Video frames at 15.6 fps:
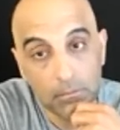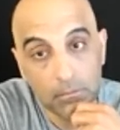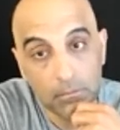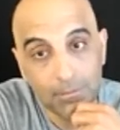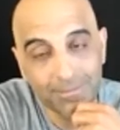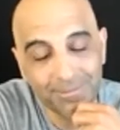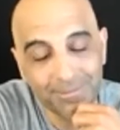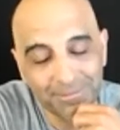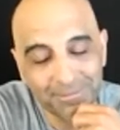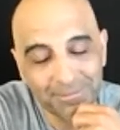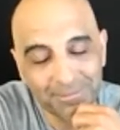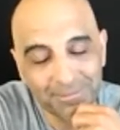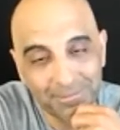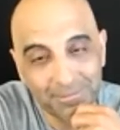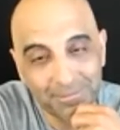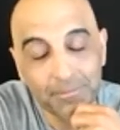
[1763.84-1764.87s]

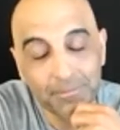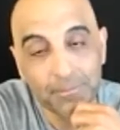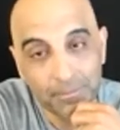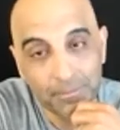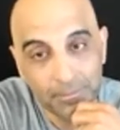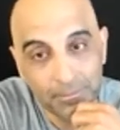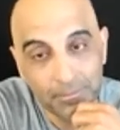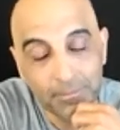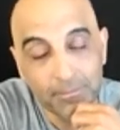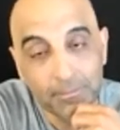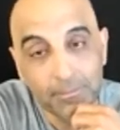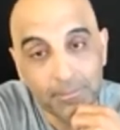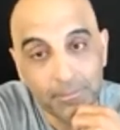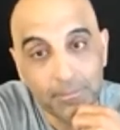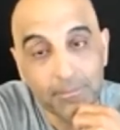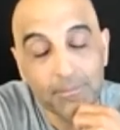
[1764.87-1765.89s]

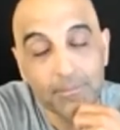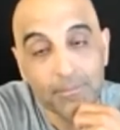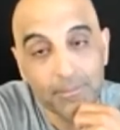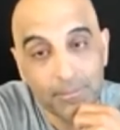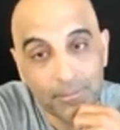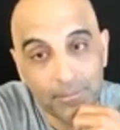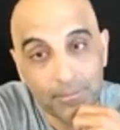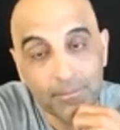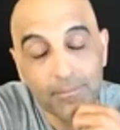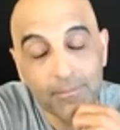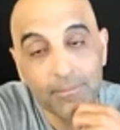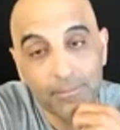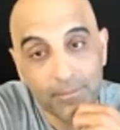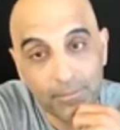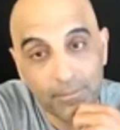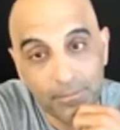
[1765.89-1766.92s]

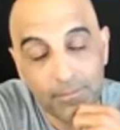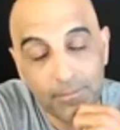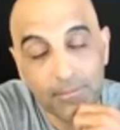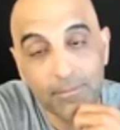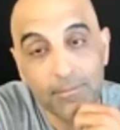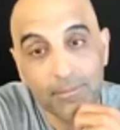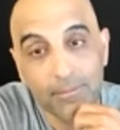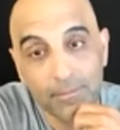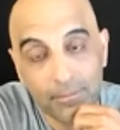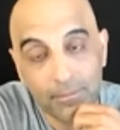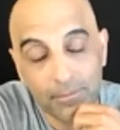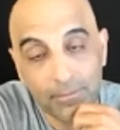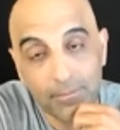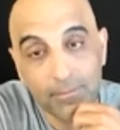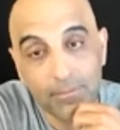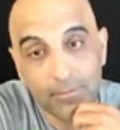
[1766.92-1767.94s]

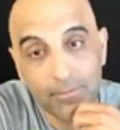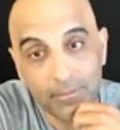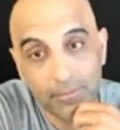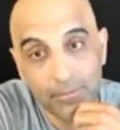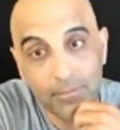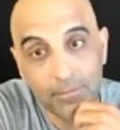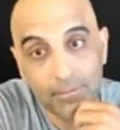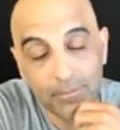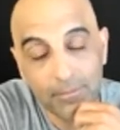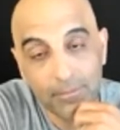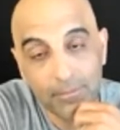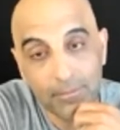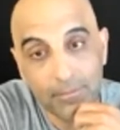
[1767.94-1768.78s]
No words are spoken by the person on screen.